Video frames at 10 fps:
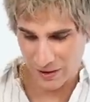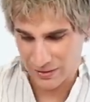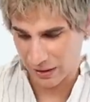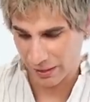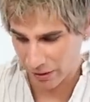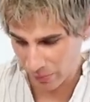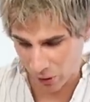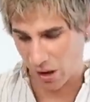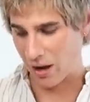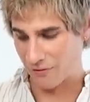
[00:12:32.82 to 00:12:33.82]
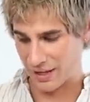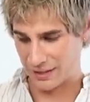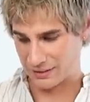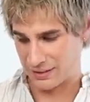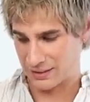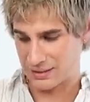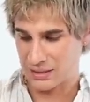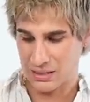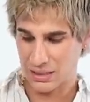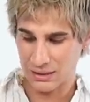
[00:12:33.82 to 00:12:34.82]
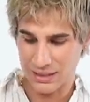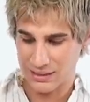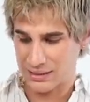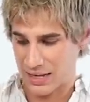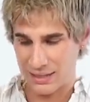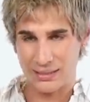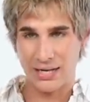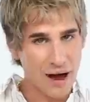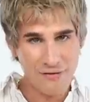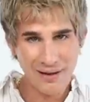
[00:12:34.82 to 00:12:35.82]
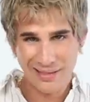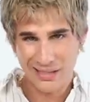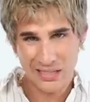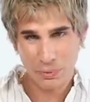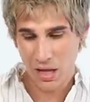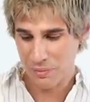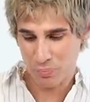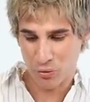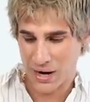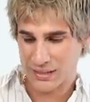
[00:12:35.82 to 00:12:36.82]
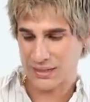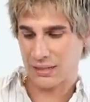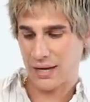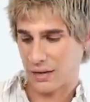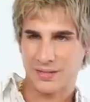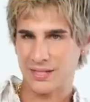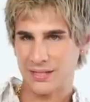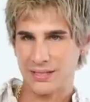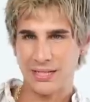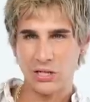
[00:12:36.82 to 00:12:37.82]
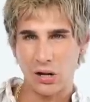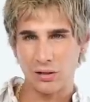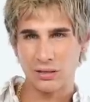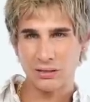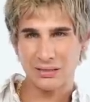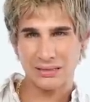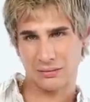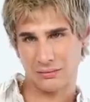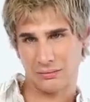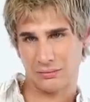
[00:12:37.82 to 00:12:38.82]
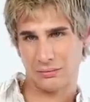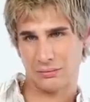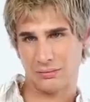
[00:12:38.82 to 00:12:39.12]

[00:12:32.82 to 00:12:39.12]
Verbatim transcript: feels a little more obvious. This is the least scented. I feel like this is probably priced at like sixteen dollars. Seven.